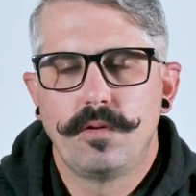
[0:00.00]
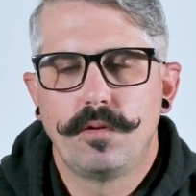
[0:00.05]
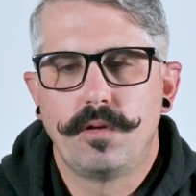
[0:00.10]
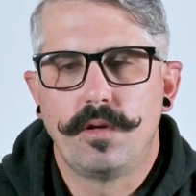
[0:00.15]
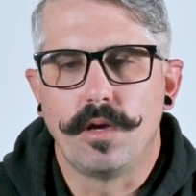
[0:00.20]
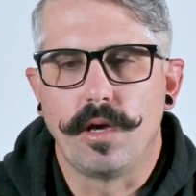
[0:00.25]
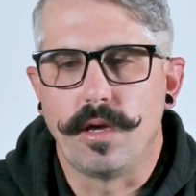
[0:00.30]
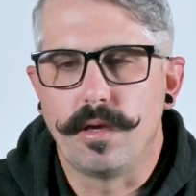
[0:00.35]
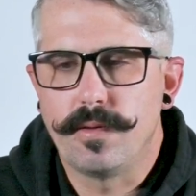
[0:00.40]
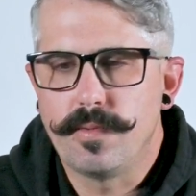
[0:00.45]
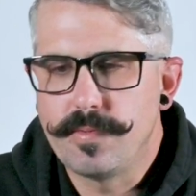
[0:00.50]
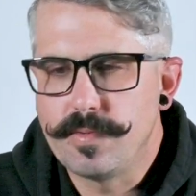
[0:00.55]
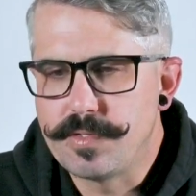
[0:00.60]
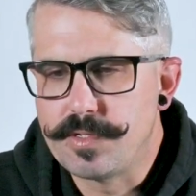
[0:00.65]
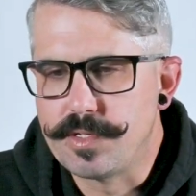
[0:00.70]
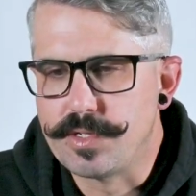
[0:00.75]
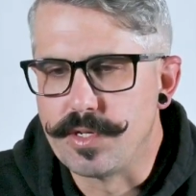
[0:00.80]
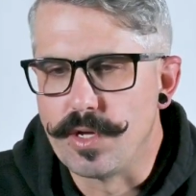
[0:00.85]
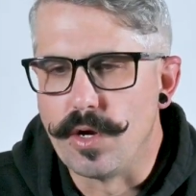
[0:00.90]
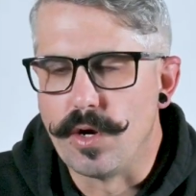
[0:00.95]
Okay,
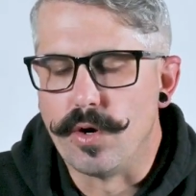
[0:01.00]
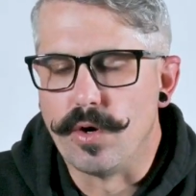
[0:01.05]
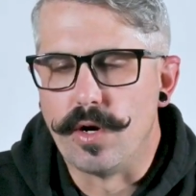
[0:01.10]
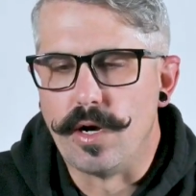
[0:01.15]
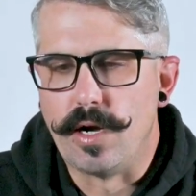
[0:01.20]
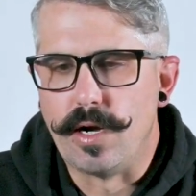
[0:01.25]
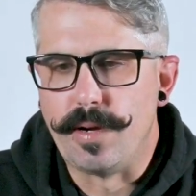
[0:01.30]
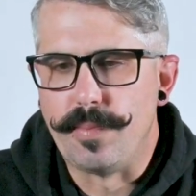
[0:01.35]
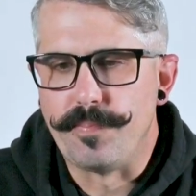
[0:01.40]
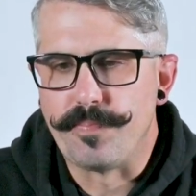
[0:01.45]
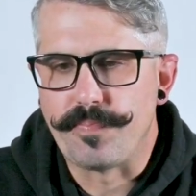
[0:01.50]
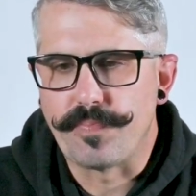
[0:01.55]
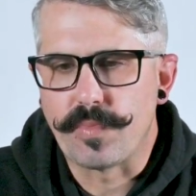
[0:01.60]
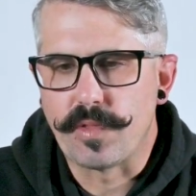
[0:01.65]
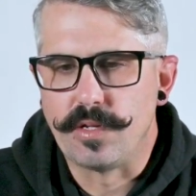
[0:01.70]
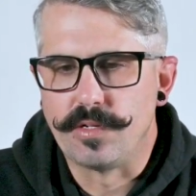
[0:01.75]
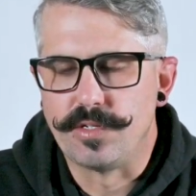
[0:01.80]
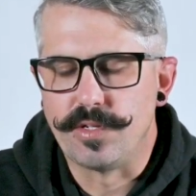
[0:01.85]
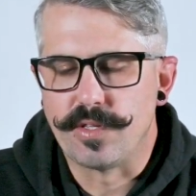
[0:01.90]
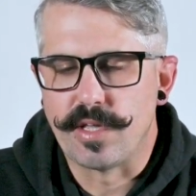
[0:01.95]
so
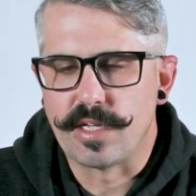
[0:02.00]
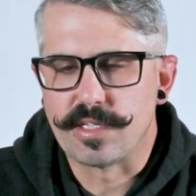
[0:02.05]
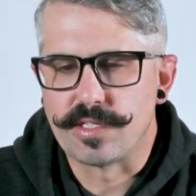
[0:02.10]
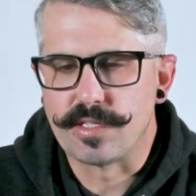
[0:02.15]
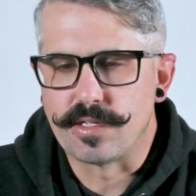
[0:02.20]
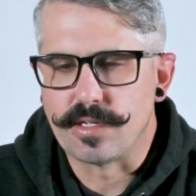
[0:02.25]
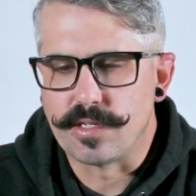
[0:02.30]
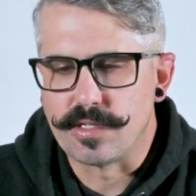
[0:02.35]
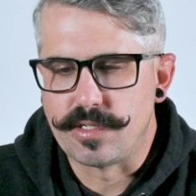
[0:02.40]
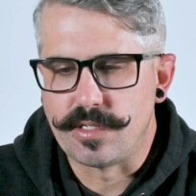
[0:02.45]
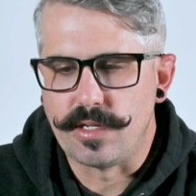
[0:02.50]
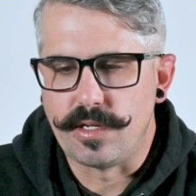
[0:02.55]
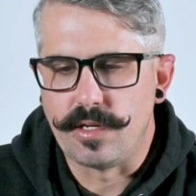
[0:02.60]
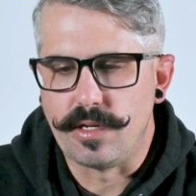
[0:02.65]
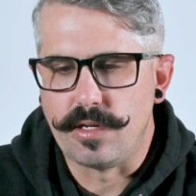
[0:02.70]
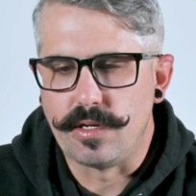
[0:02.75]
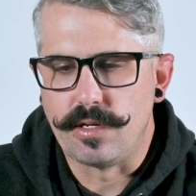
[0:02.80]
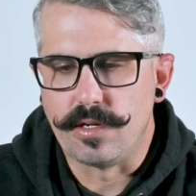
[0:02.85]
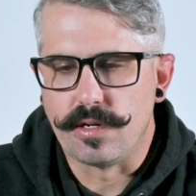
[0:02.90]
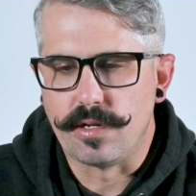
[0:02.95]
in
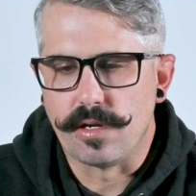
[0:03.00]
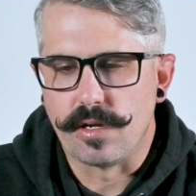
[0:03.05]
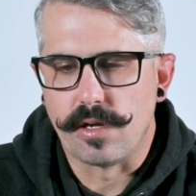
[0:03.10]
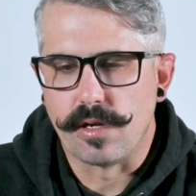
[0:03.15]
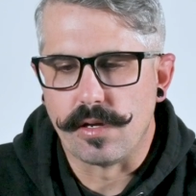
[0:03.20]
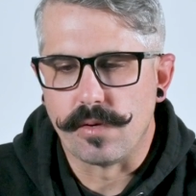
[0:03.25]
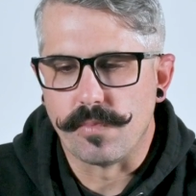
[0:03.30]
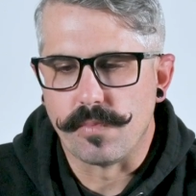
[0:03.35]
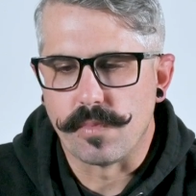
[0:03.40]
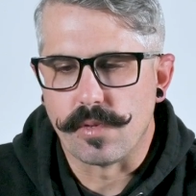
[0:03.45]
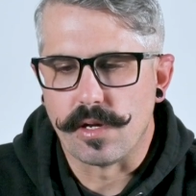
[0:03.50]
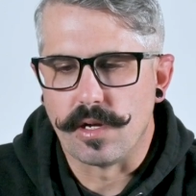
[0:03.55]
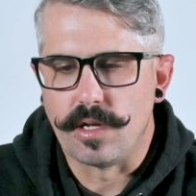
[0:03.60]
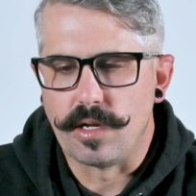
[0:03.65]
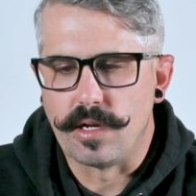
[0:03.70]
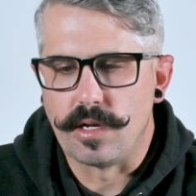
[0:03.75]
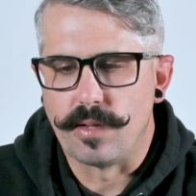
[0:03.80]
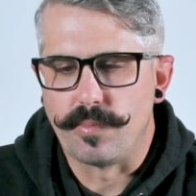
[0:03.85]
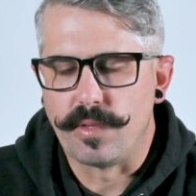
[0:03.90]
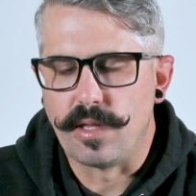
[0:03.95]
2013, I
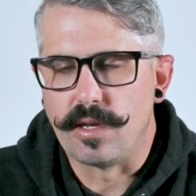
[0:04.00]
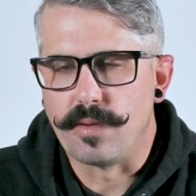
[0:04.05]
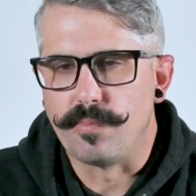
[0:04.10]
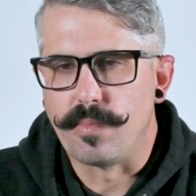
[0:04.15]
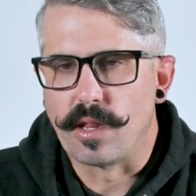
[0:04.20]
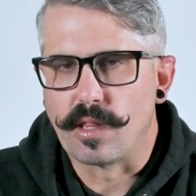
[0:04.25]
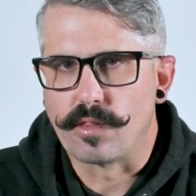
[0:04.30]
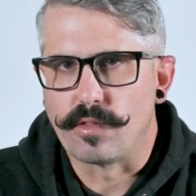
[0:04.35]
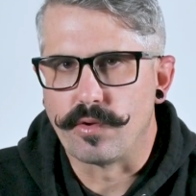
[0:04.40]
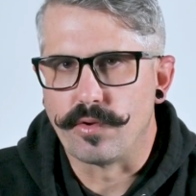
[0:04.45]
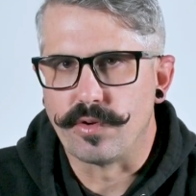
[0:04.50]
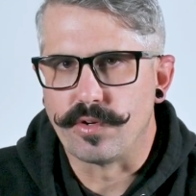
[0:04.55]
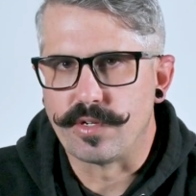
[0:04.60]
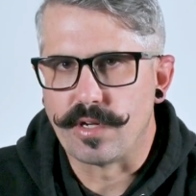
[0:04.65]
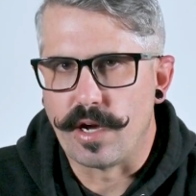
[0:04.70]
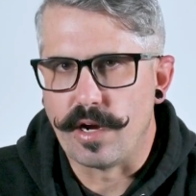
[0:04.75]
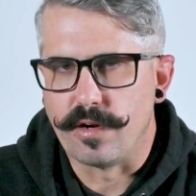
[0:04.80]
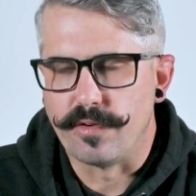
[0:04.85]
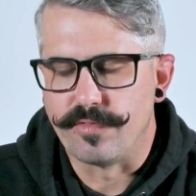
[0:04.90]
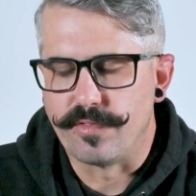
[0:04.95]
ended up getting medically
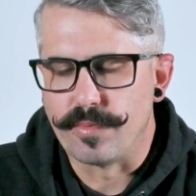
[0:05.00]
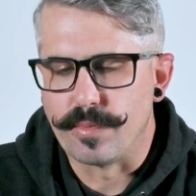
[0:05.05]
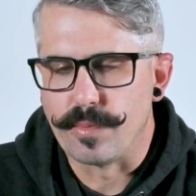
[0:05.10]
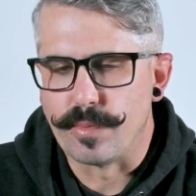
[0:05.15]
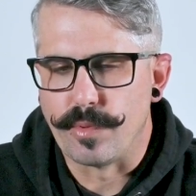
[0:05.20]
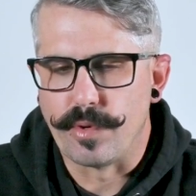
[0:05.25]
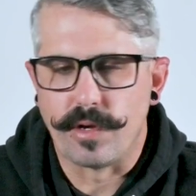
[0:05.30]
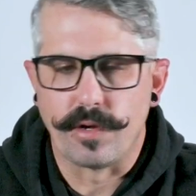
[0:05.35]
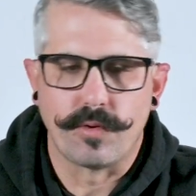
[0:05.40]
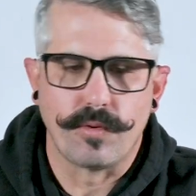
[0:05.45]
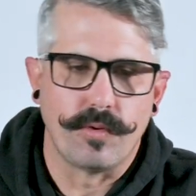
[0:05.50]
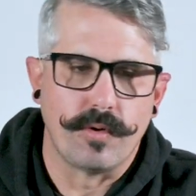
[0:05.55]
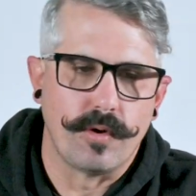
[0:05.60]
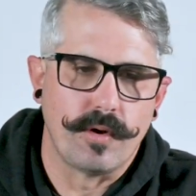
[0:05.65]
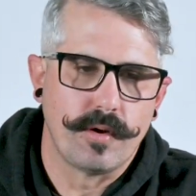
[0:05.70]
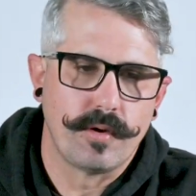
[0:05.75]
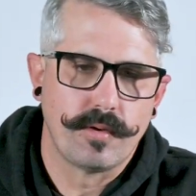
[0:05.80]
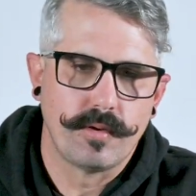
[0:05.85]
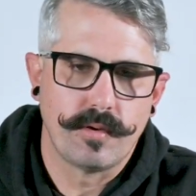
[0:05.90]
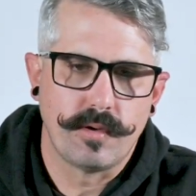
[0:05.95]
retired from the Marine
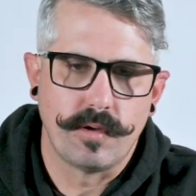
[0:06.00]
Corps.